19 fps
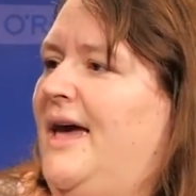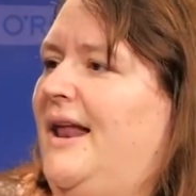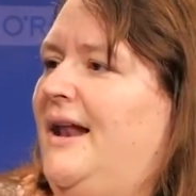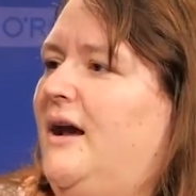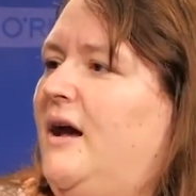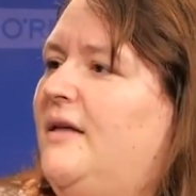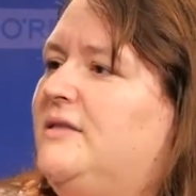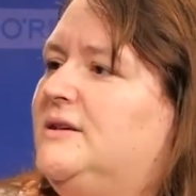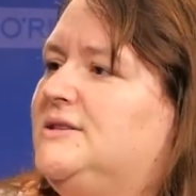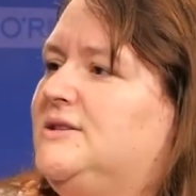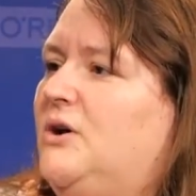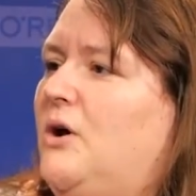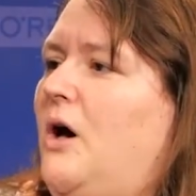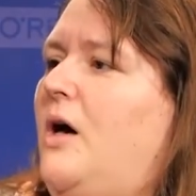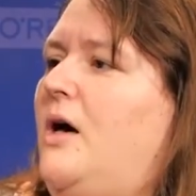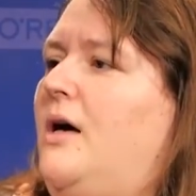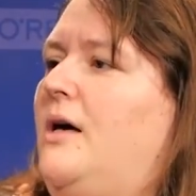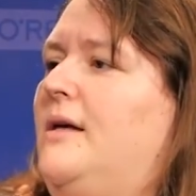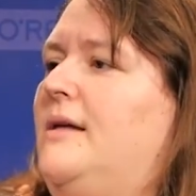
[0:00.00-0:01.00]
And I got this
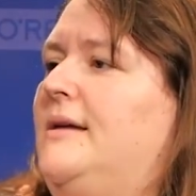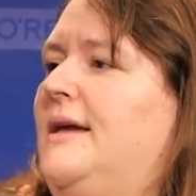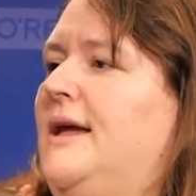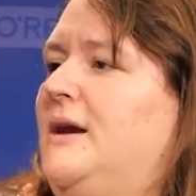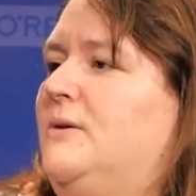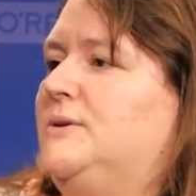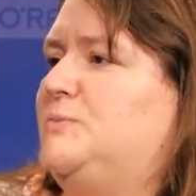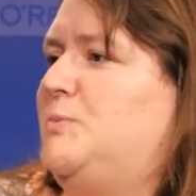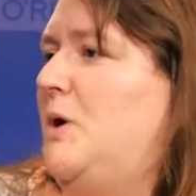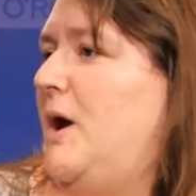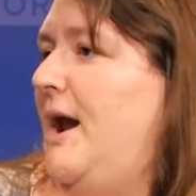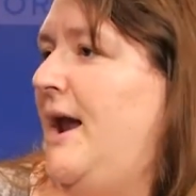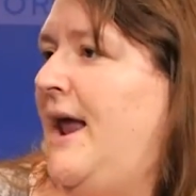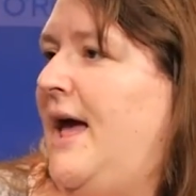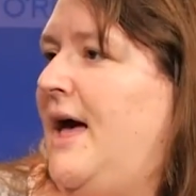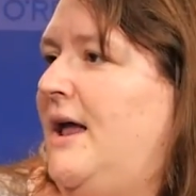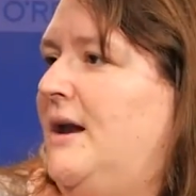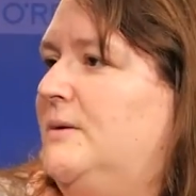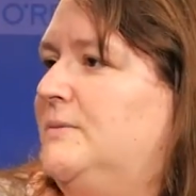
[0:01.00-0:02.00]
call, and it was Brian
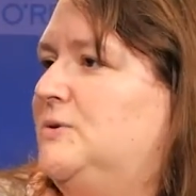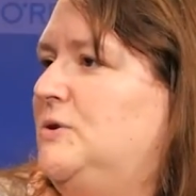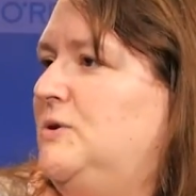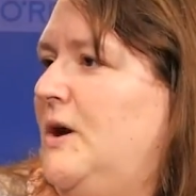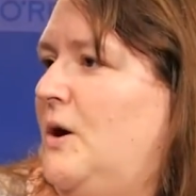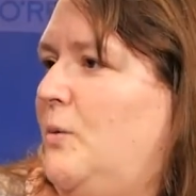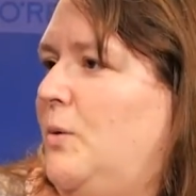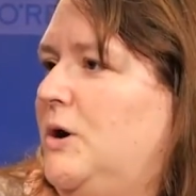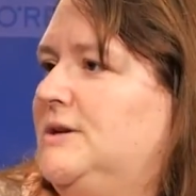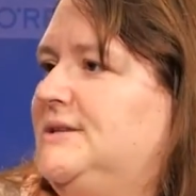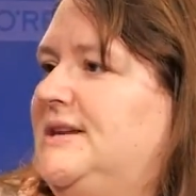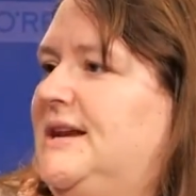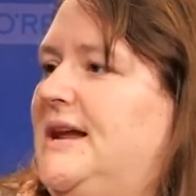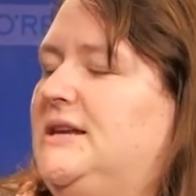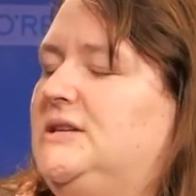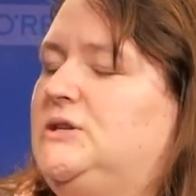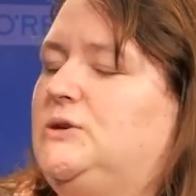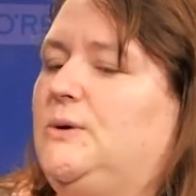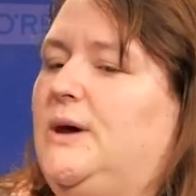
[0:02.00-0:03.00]
Adams, who now works at
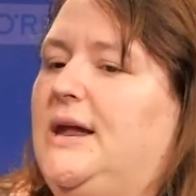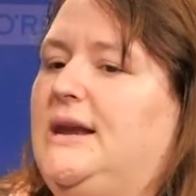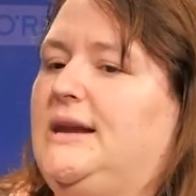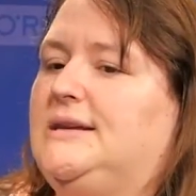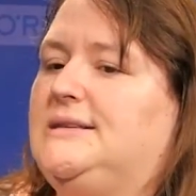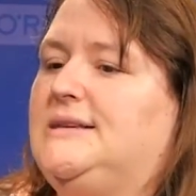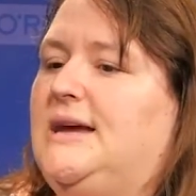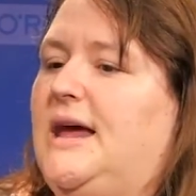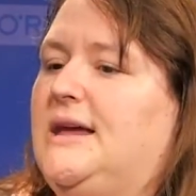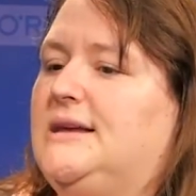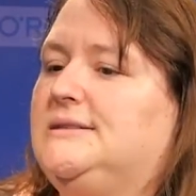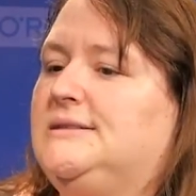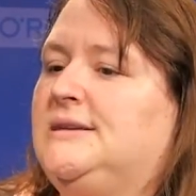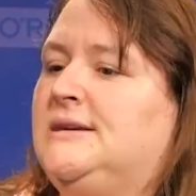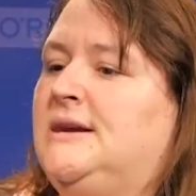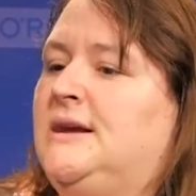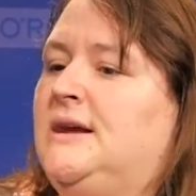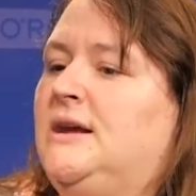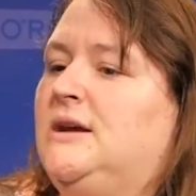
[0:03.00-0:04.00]
Intuit. He says,
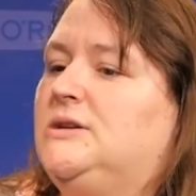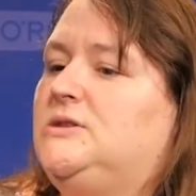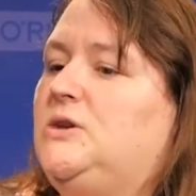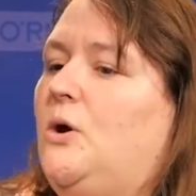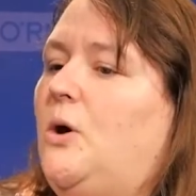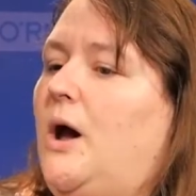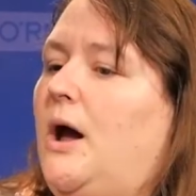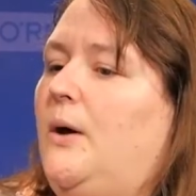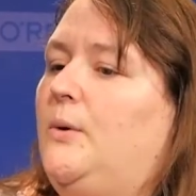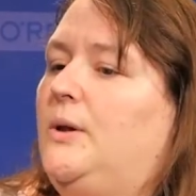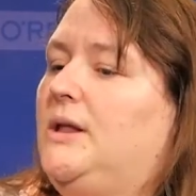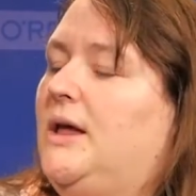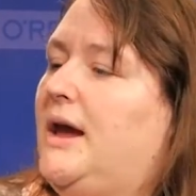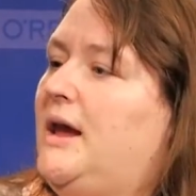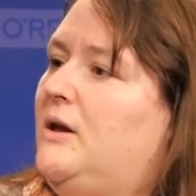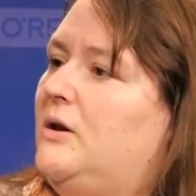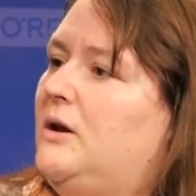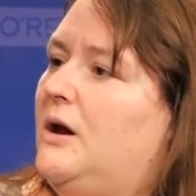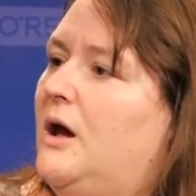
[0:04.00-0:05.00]
"So I would
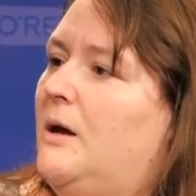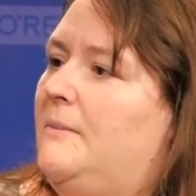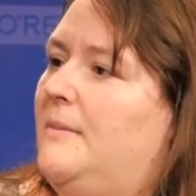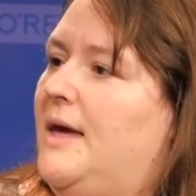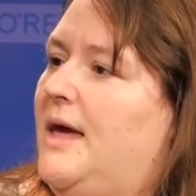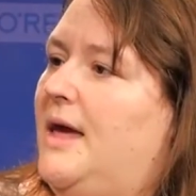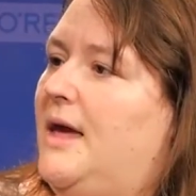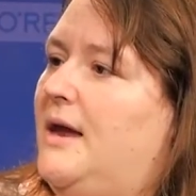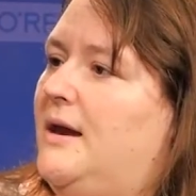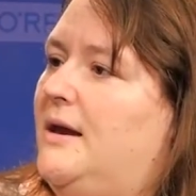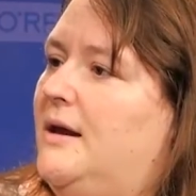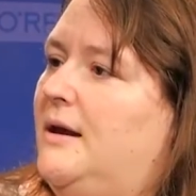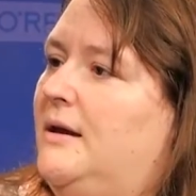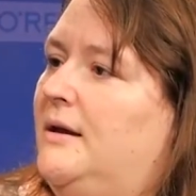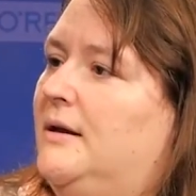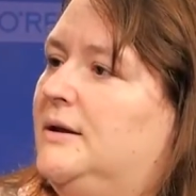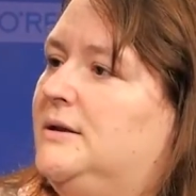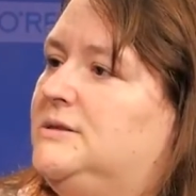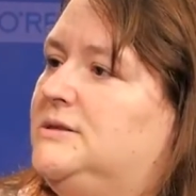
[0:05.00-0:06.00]
like you to come in
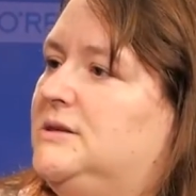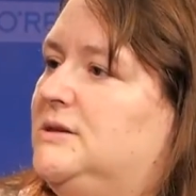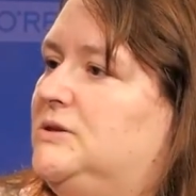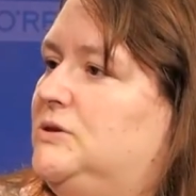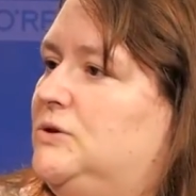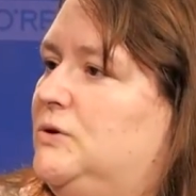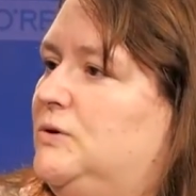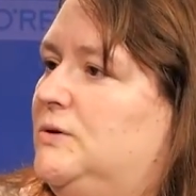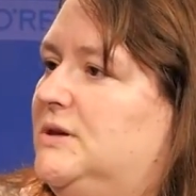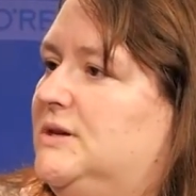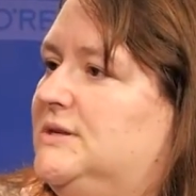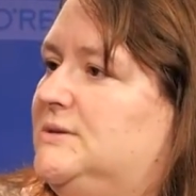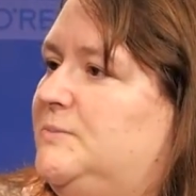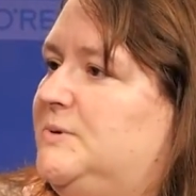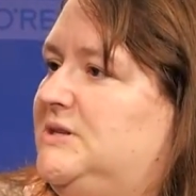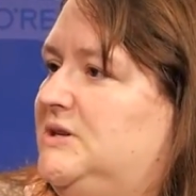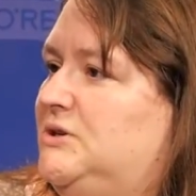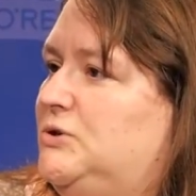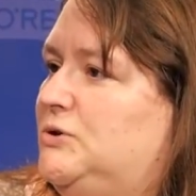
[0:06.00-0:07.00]
to do this
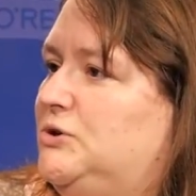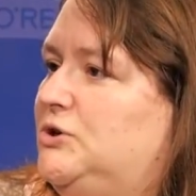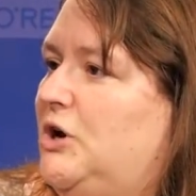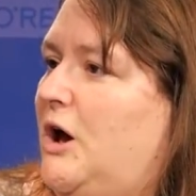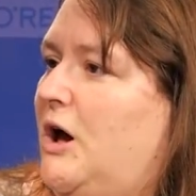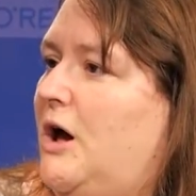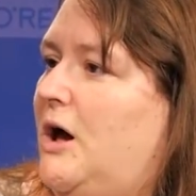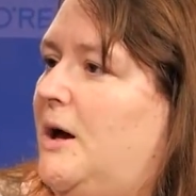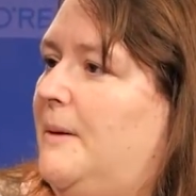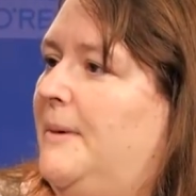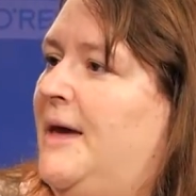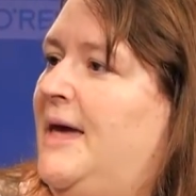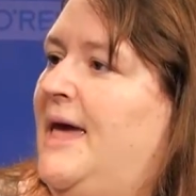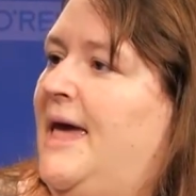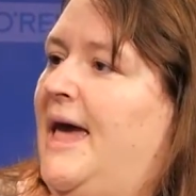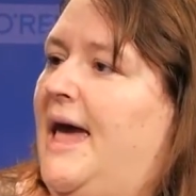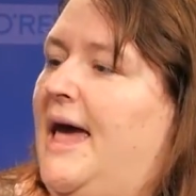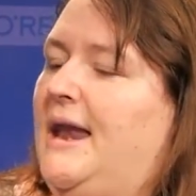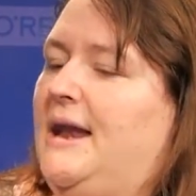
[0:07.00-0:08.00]
potential job,
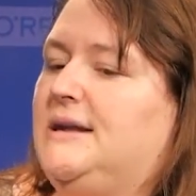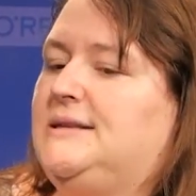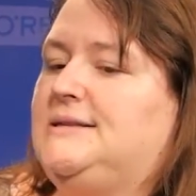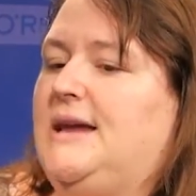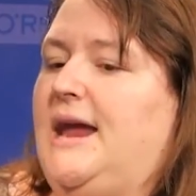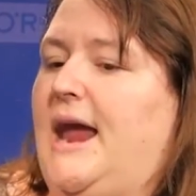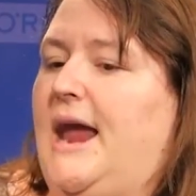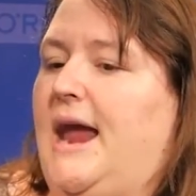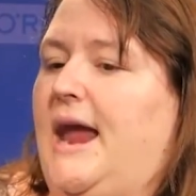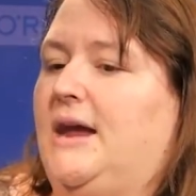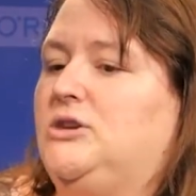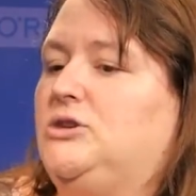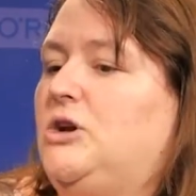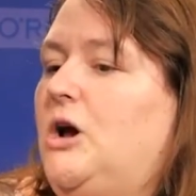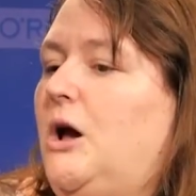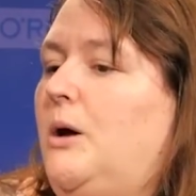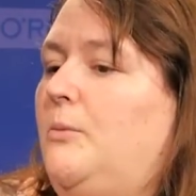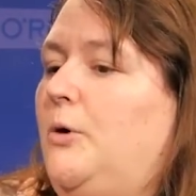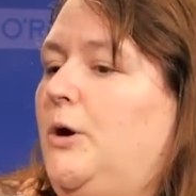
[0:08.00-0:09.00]
and it's a
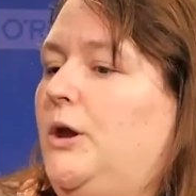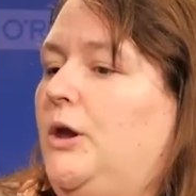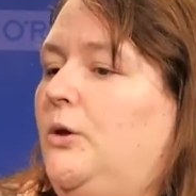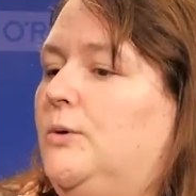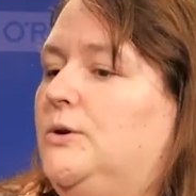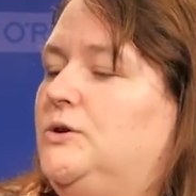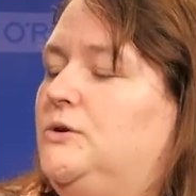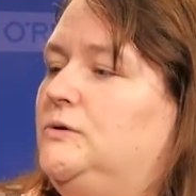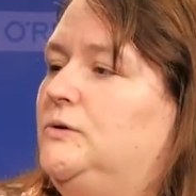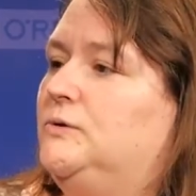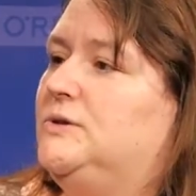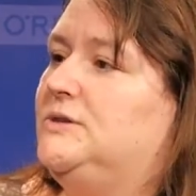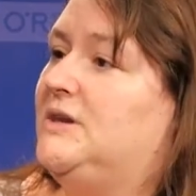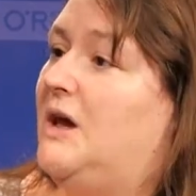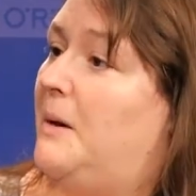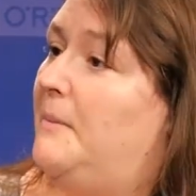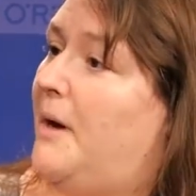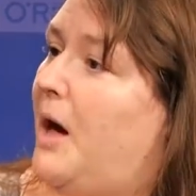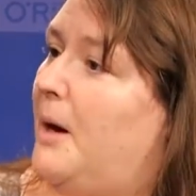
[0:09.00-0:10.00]
job where you would do
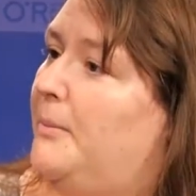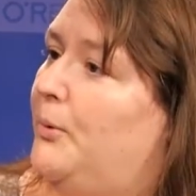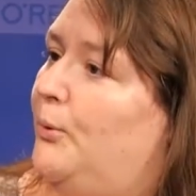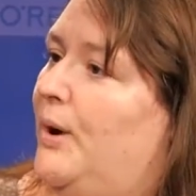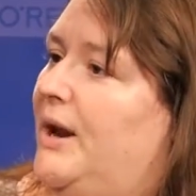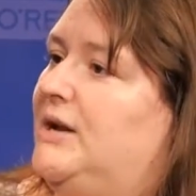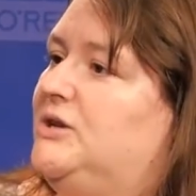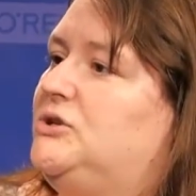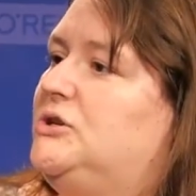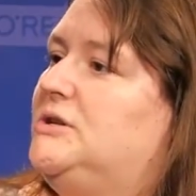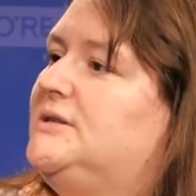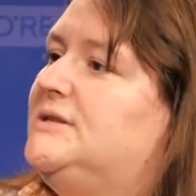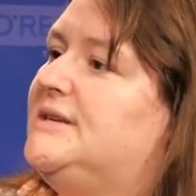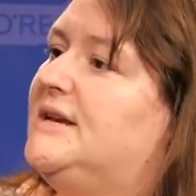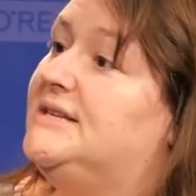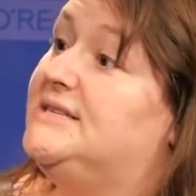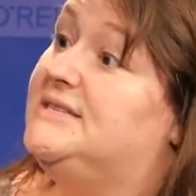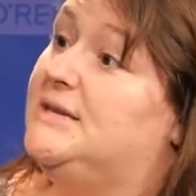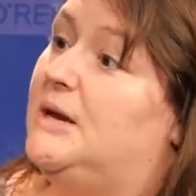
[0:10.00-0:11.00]
some operations
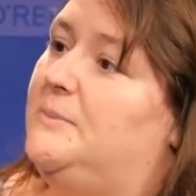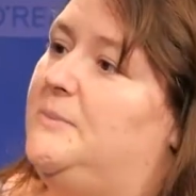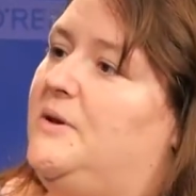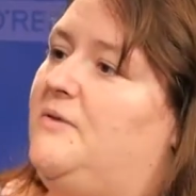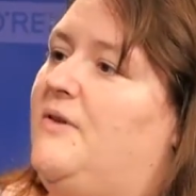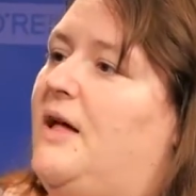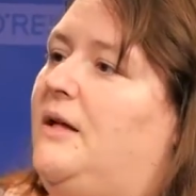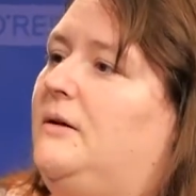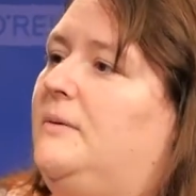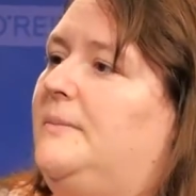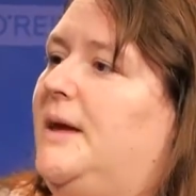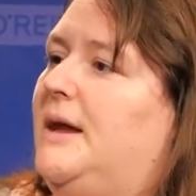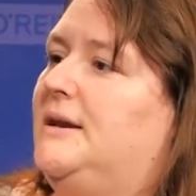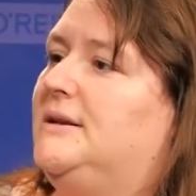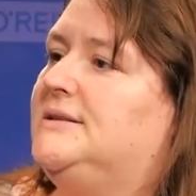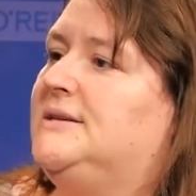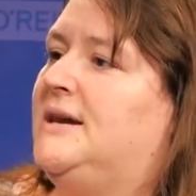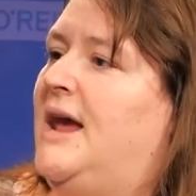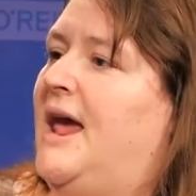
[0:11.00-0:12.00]
and some
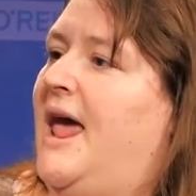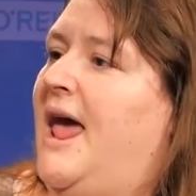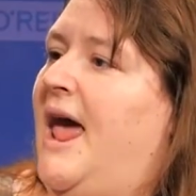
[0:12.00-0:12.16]
development."